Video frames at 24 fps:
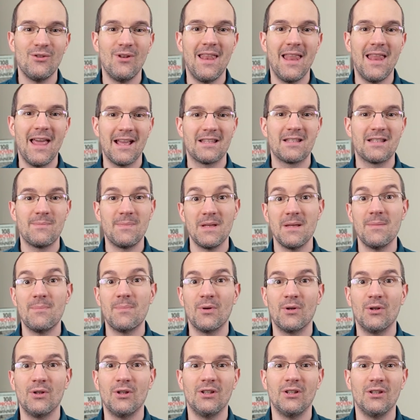let
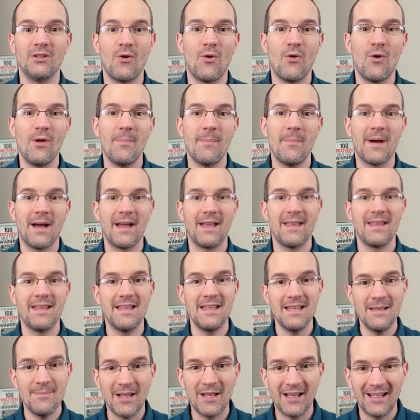people on my
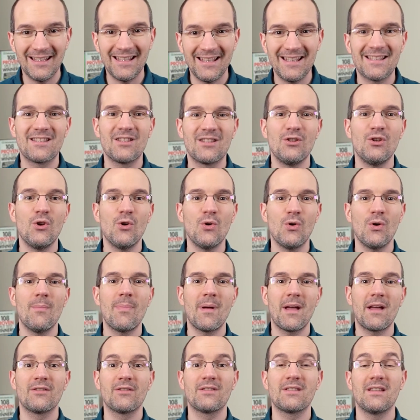email list know
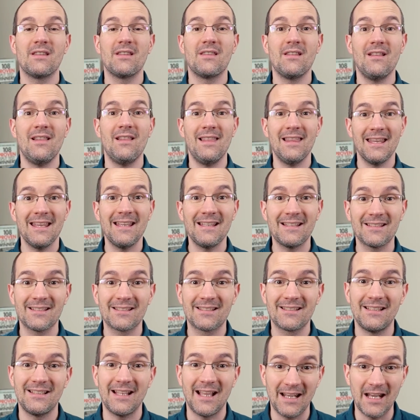about the
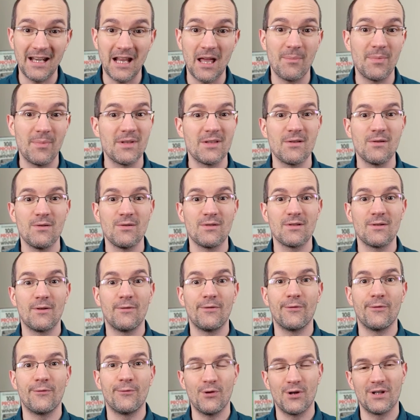latest 10 episodes of
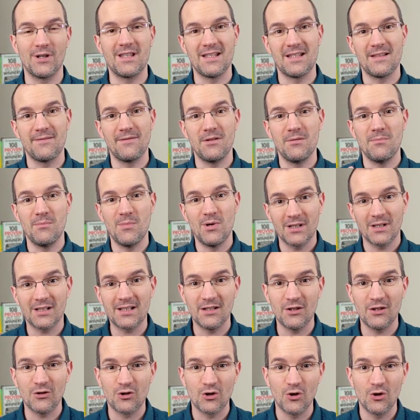the 47
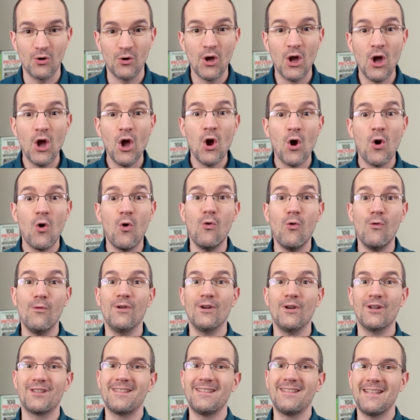Marketing Show
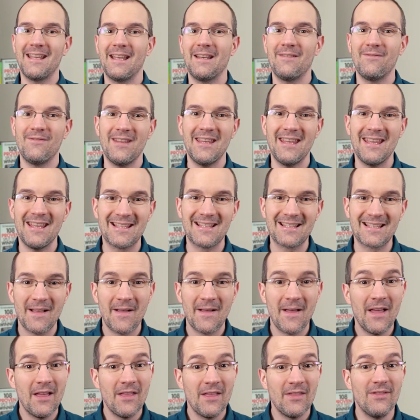over 10 weeks.
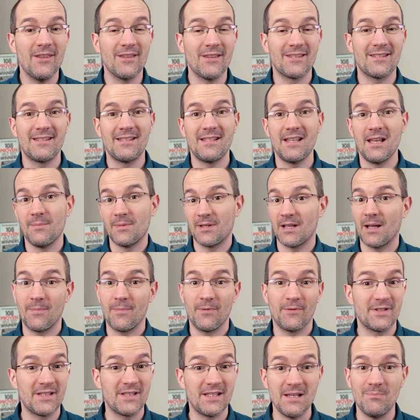The same type
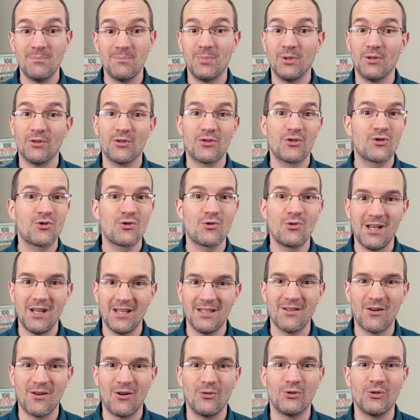of simple,
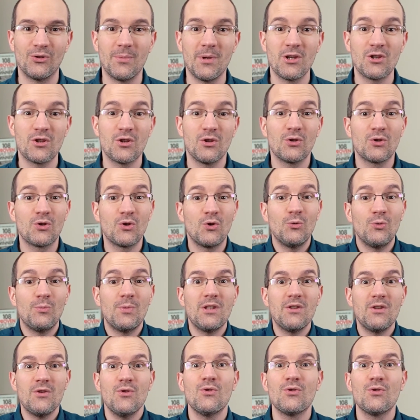straight automation could be
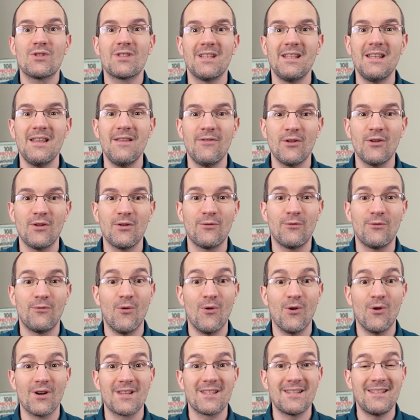used even
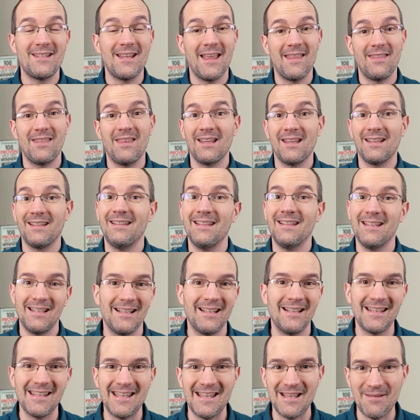for sending
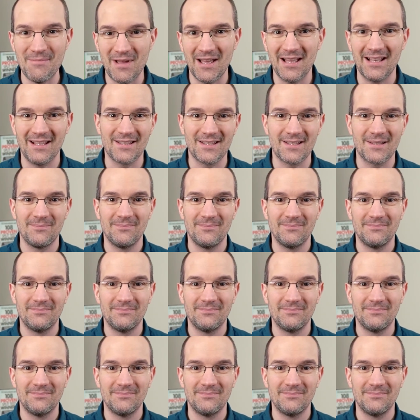daily emails.